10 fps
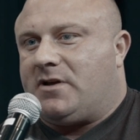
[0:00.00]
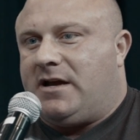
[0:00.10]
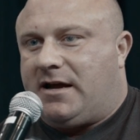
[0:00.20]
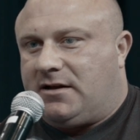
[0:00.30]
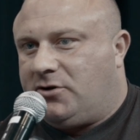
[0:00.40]
He
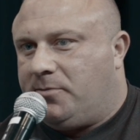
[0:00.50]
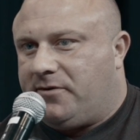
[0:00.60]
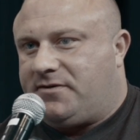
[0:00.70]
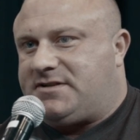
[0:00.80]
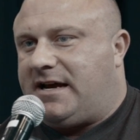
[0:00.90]
had a little bit
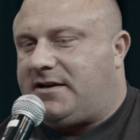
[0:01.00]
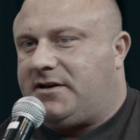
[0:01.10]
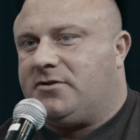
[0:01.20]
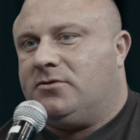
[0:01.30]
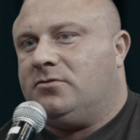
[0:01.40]
of a
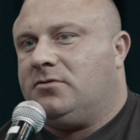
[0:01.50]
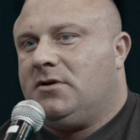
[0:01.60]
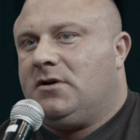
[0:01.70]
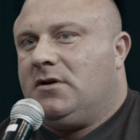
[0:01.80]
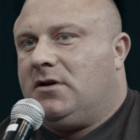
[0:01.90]
technical
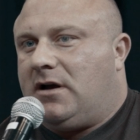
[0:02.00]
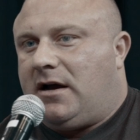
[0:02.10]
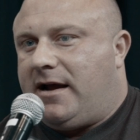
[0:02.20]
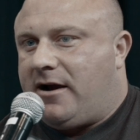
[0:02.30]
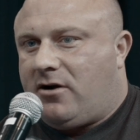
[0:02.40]

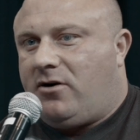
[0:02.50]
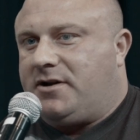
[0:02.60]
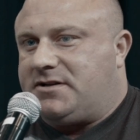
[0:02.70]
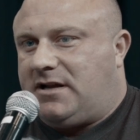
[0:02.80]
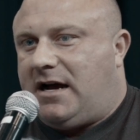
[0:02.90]
error on
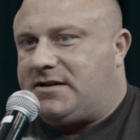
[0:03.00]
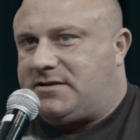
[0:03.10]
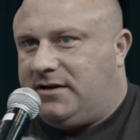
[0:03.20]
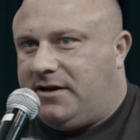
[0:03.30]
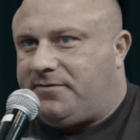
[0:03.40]
his last
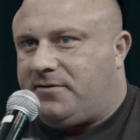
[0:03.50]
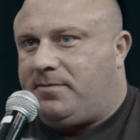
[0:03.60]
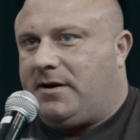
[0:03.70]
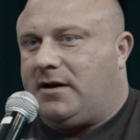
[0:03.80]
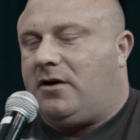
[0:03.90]
lift,
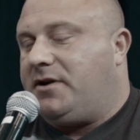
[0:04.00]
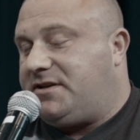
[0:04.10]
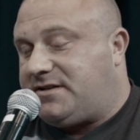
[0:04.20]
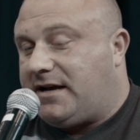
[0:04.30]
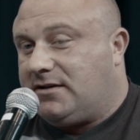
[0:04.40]
on his
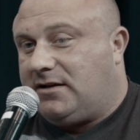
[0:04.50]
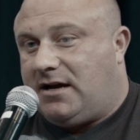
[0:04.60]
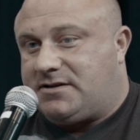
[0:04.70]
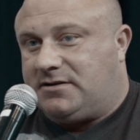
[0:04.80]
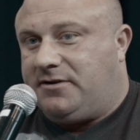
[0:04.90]
second
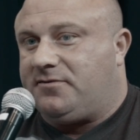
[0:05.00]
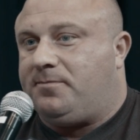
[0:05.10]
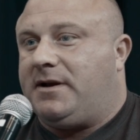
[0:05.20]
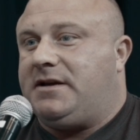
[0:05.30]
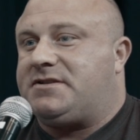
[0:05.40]
last lift,
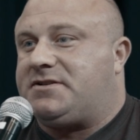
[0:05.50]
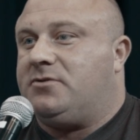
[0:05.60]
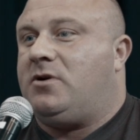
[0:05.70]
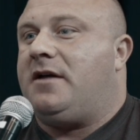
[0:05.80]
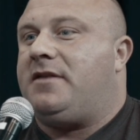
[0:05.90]
but he
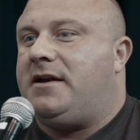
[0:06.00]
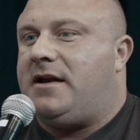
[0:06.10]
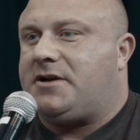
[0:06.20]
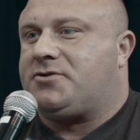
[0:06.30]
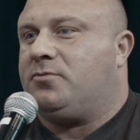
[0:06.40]
still had that natural